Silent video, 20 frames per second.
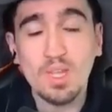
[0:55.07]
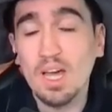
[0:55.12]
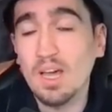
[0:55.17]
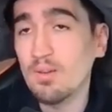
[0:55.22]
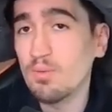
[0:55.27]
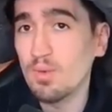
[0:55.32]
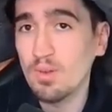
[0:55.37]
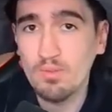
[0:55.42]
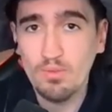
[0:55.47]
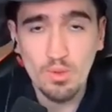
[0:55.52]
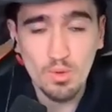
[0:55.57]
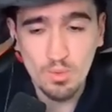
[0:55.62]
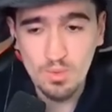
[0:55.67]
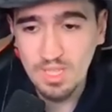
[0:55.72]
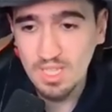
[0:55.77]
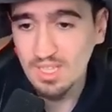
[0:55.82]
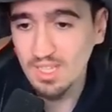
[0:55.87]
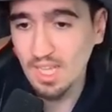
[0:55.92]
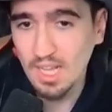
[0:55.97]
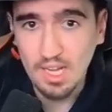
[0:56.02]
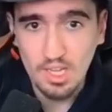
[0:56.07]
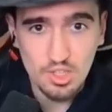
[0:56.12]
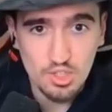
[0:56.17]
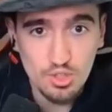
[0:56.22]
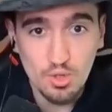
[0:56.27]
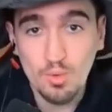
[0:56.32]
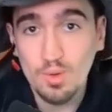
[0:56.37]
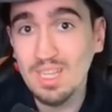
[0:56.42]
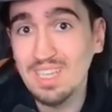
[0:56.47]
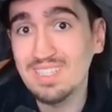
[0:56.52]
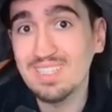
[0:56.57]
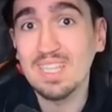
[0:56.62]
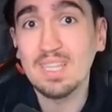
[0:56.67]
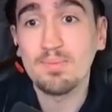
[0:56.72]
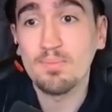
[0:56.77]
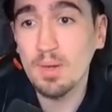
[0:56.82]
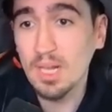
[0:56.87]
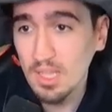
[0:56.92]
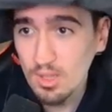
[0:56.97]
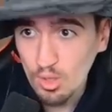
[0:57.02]
I've reviewed it and I showcased it
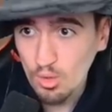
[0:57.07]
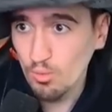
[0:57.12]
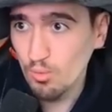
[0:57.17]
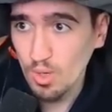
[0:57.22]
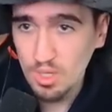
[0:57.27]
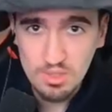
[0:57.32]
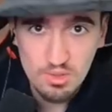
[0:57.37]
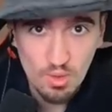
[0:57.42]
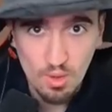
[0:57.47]
plenty of ways,